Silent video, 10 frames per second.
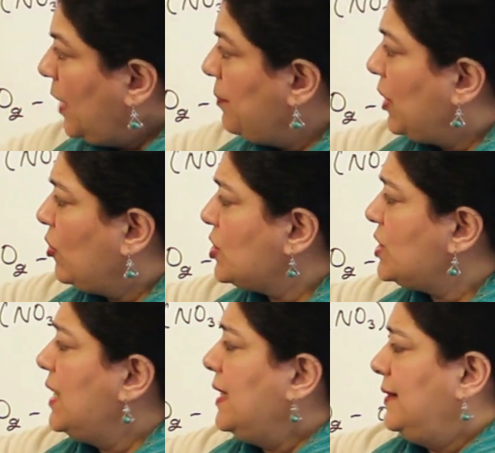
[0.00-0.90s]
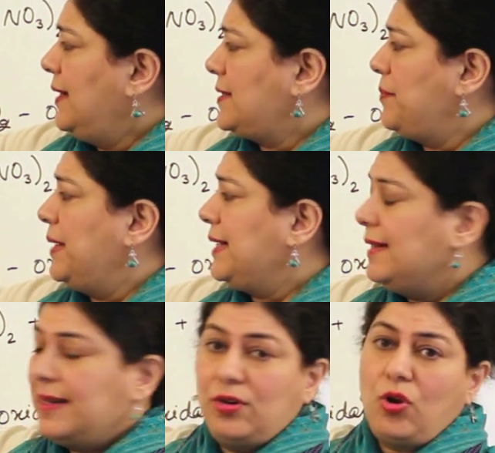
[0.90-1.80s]
because that's a metal
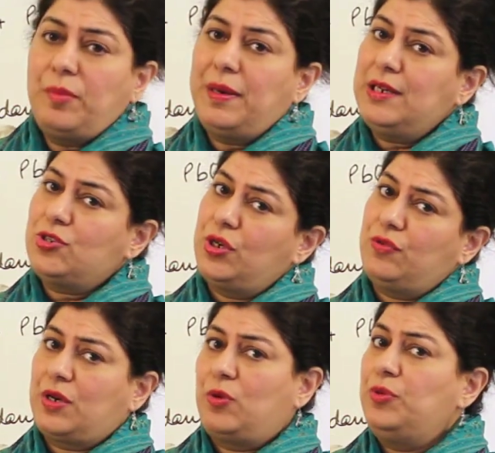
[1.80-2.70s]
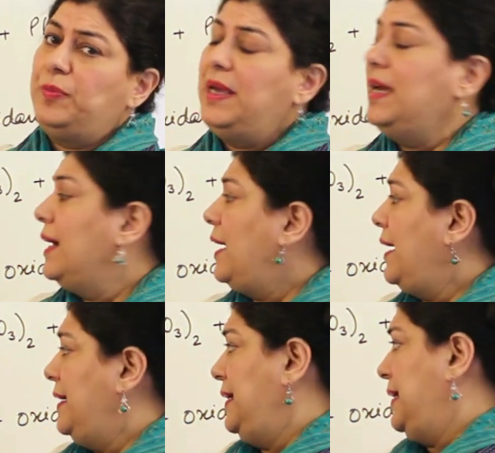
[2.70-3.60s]
and a non-metal so it could be
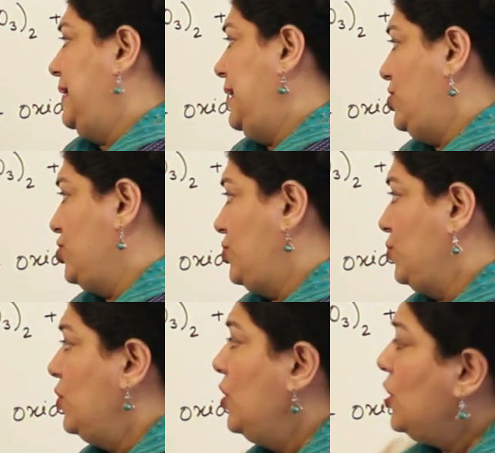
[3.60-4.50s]
ionic in nature too.